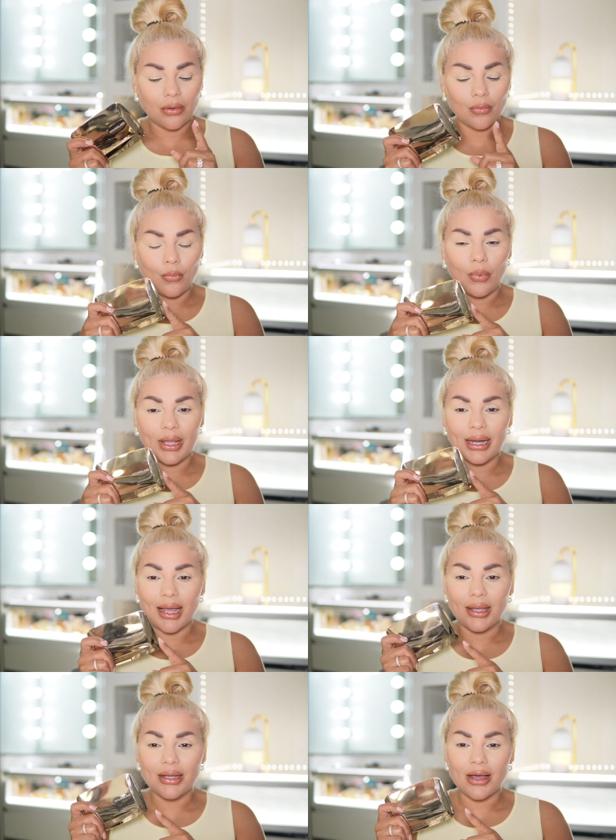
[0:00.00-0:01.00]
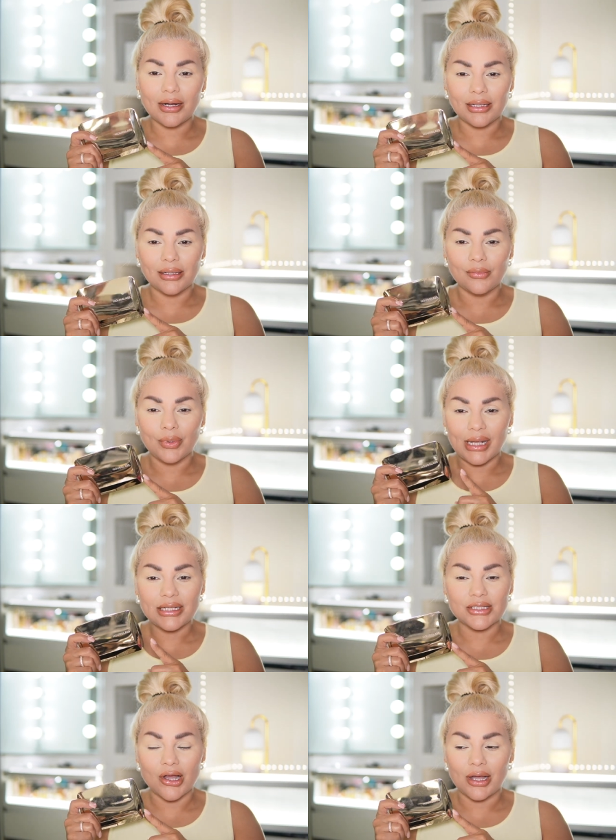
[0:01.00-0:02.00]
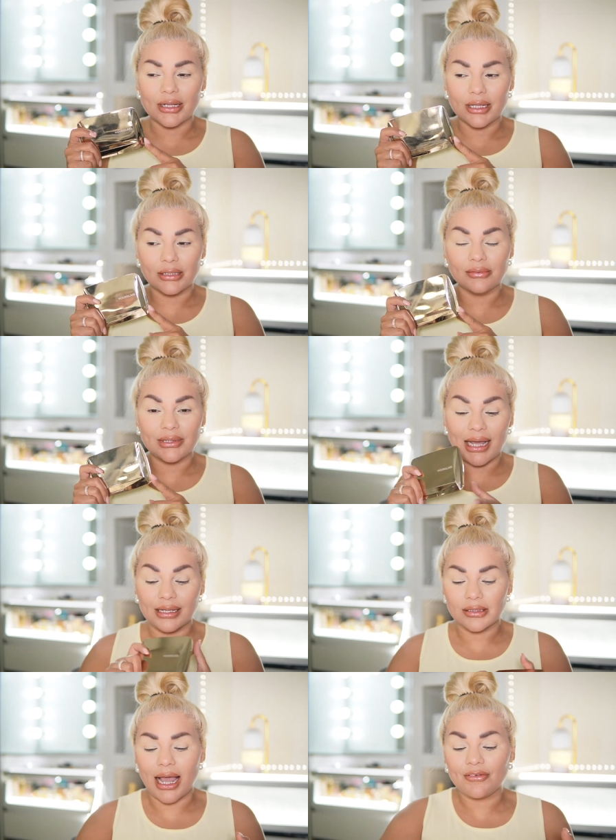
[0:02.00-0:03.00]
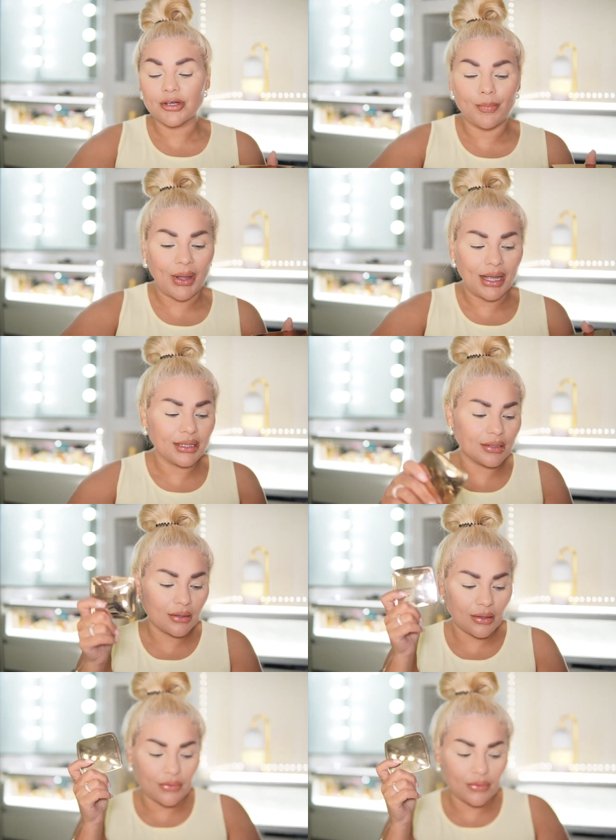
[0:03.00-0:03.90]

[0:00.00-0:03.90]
when I got when I saw that after buying